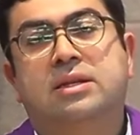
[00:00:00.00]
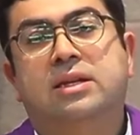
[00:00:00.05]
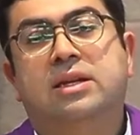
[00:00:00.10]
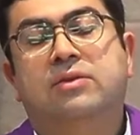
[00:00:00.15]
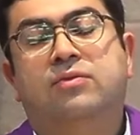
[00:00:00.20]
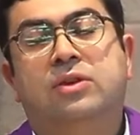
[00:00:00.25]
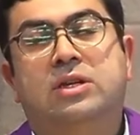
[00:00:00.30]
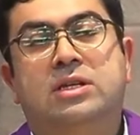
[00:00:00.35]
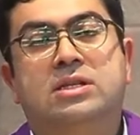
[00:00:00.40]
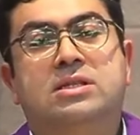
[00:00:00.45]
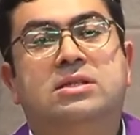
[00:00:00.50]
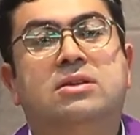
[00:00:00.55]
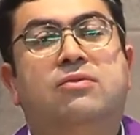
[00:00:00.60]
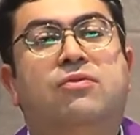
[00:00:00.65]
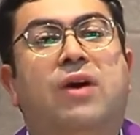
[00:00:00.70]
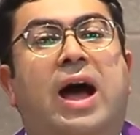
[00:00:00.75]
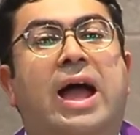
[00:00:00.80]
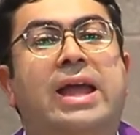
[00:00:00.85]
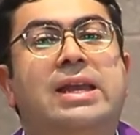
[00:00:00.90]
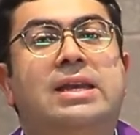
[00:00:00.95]
if it is
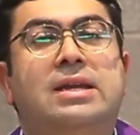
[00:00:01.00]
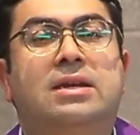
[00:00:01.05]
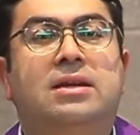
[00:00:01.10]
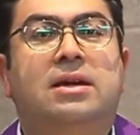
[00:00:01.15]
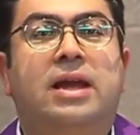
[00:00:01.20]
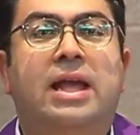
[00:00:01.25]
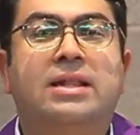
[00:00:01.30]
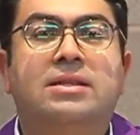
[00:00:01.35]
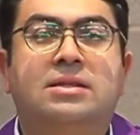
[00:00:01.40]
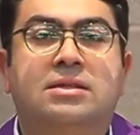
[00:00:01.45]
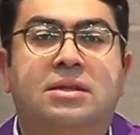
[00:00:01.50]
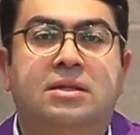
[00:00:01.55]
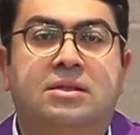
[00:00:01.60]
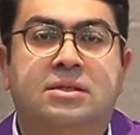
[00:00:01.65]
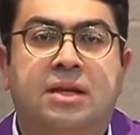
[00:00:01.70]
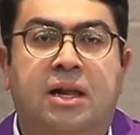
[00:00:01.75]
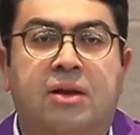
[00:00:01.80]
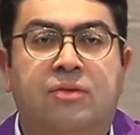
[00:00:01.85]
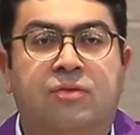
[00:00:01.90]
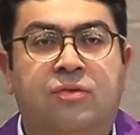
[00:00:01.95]
divided against
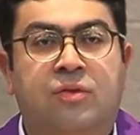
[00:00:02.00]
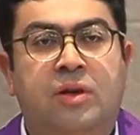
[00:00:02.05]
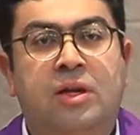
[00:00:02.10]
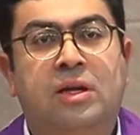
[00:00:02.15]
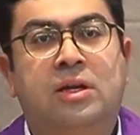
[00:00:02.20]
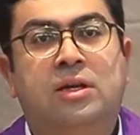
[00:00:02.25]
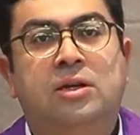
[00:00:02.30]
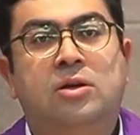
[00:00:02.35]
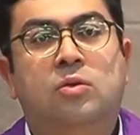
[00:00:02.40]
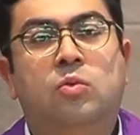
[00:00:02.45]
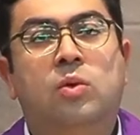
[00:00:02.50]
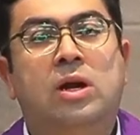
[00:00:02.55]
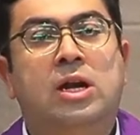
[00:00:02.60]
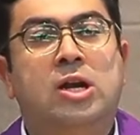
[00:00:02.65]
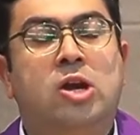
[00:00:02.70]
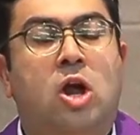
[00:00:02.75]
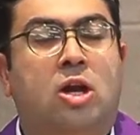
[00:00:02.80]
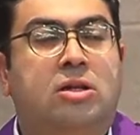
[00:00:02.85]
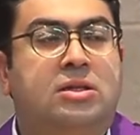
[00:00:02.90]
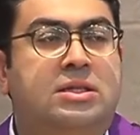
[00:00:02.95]
itself, will
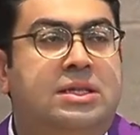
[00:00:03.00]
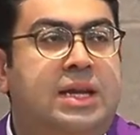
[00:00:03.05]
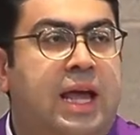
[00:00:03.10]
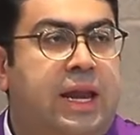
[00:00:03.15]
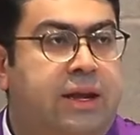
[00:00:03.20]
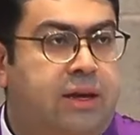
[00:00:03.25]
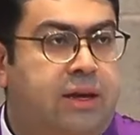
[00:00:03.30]
not stand.